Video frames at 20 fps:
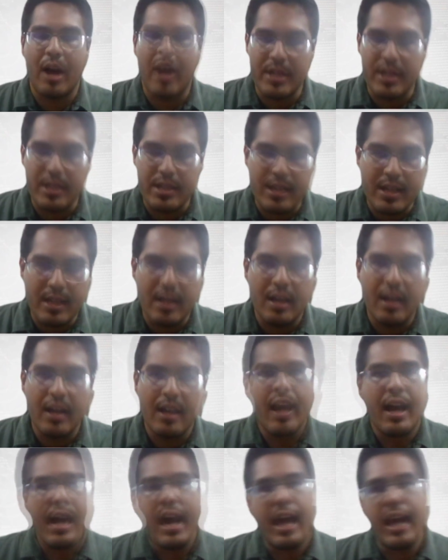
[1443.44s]
prime minister,
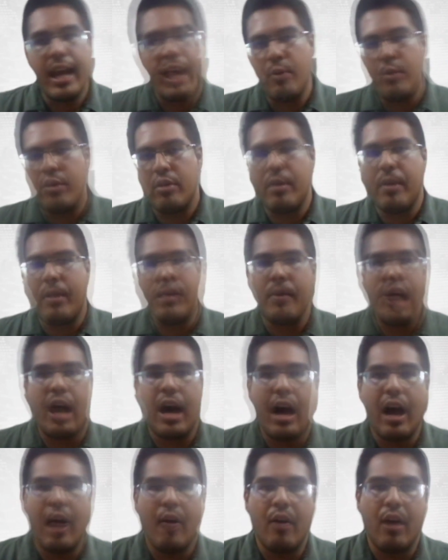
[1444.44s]
and then we
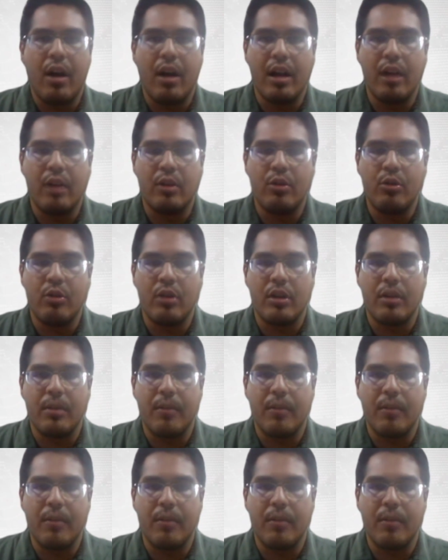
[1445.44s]
remember how uh, Tun